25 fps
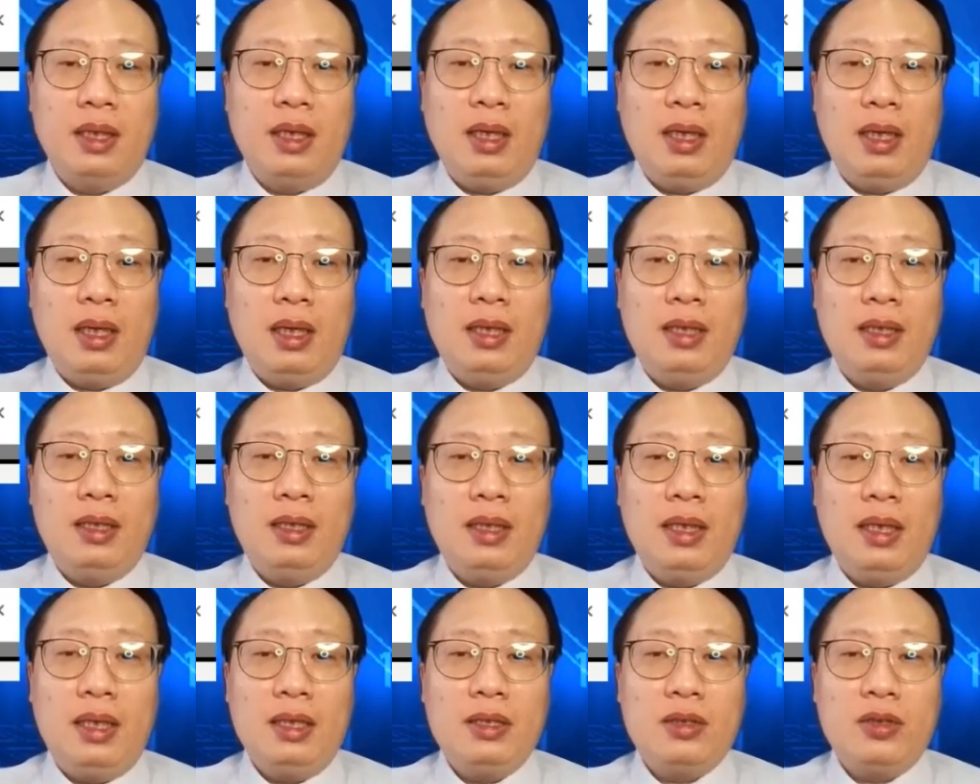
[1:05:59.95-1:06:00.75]
and
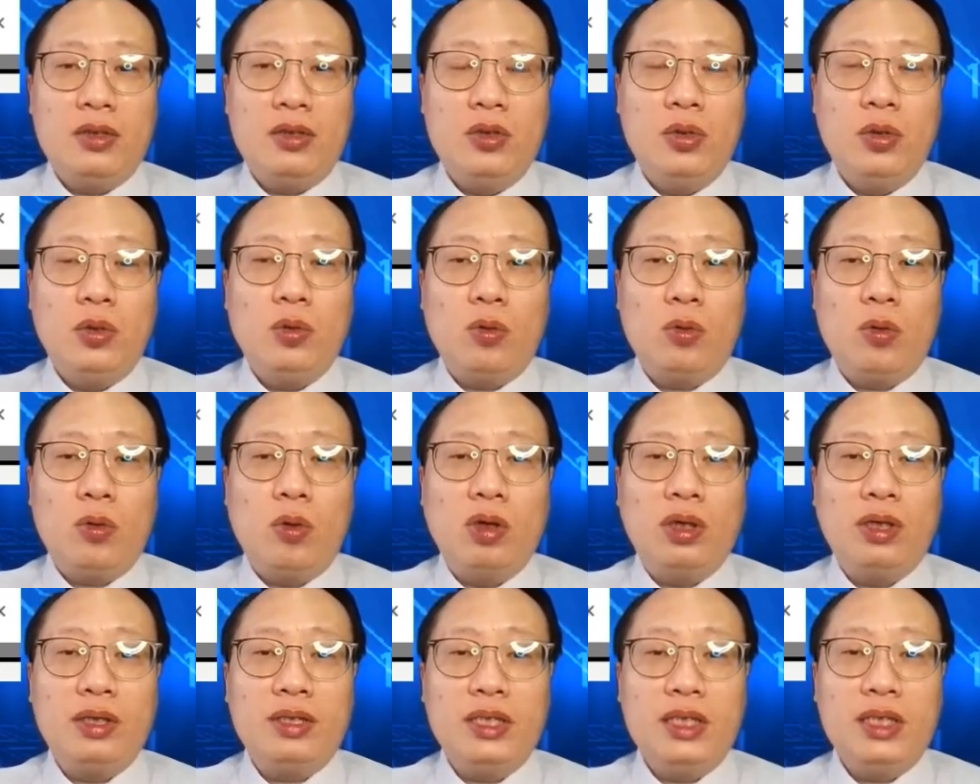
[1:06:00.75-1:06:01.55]
there is no
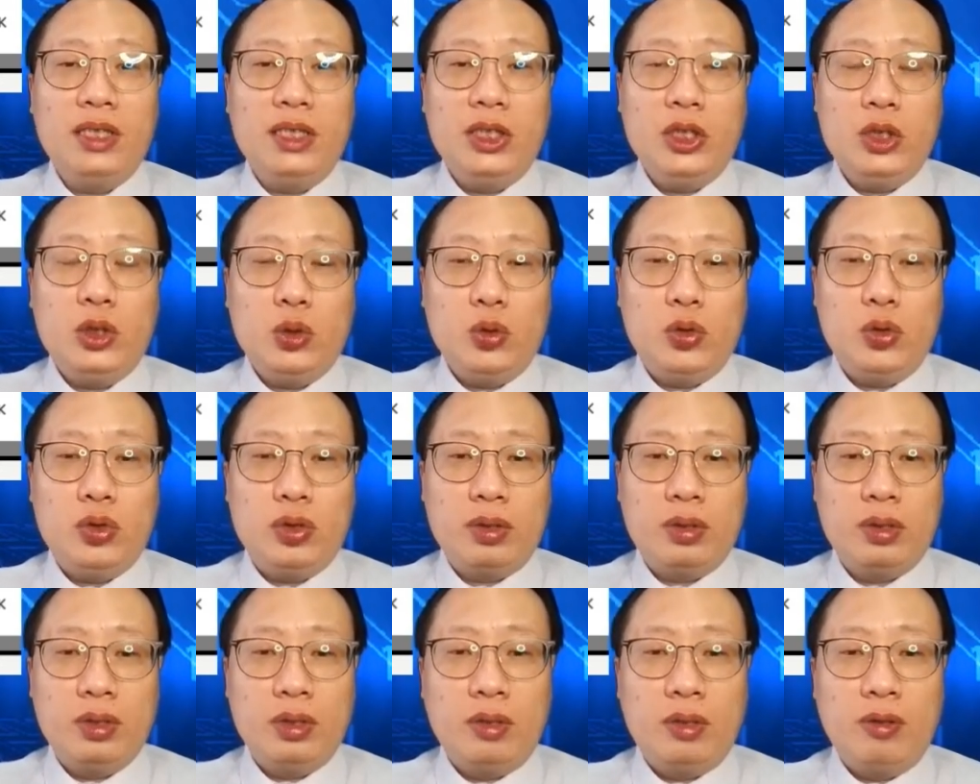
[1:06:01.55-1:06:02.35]
quality issues,
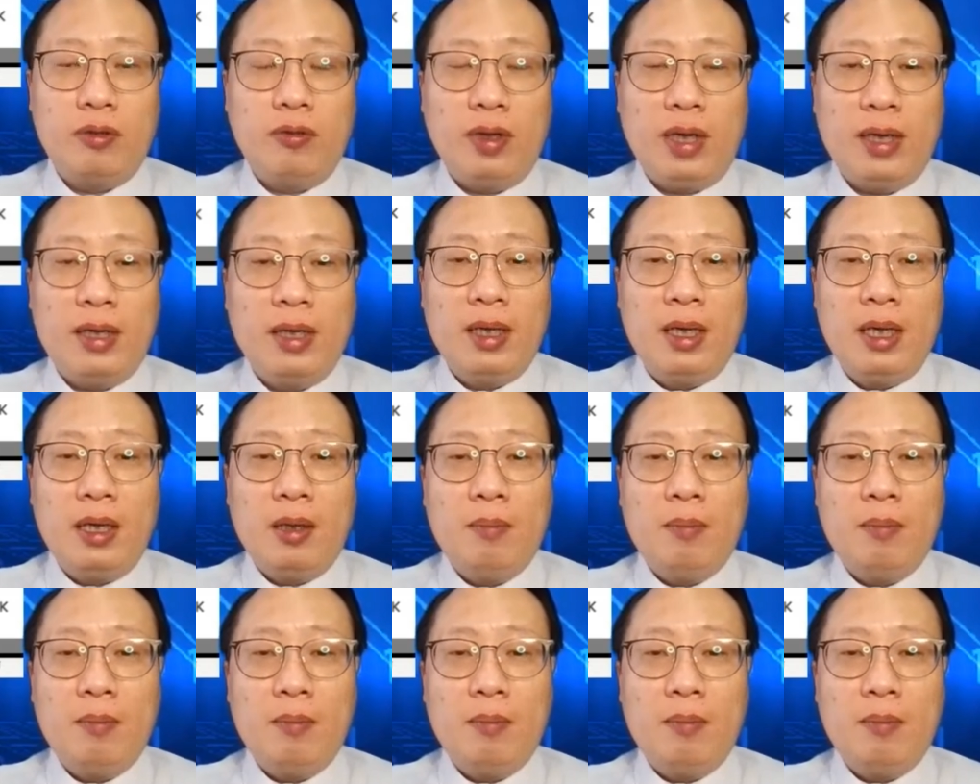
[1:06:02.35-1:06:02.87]
right?